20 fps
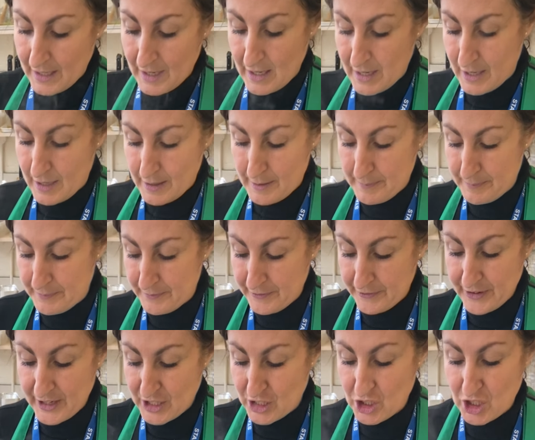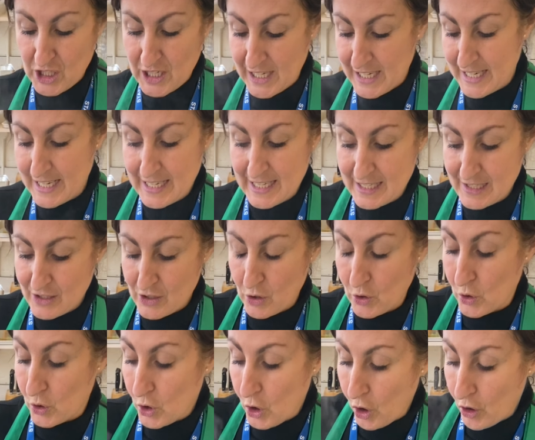um, fresh chilies
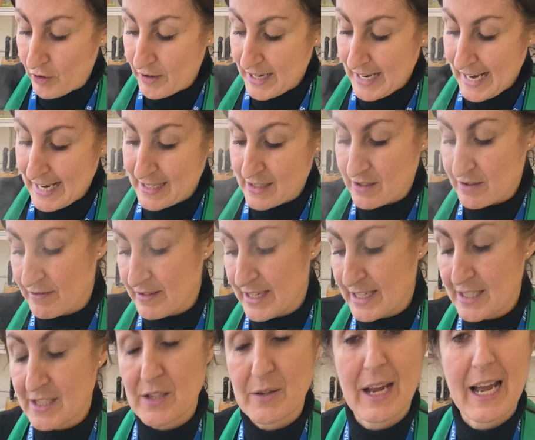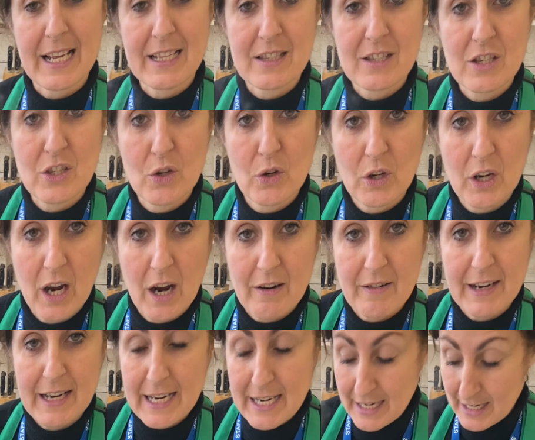or coriander in to add to your
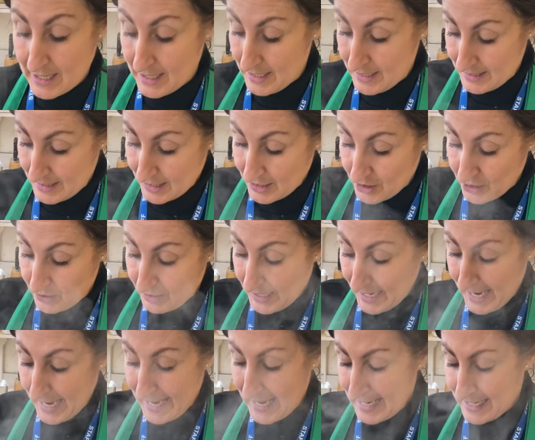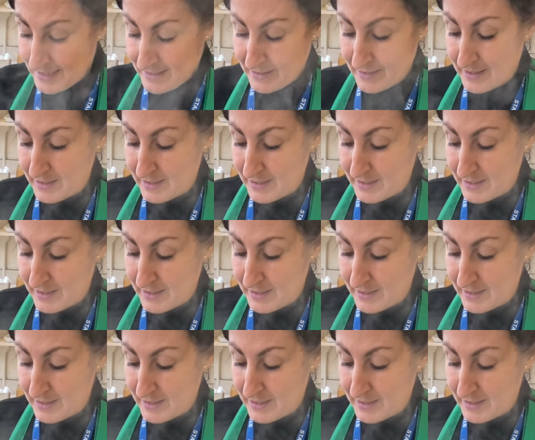curry, then you can.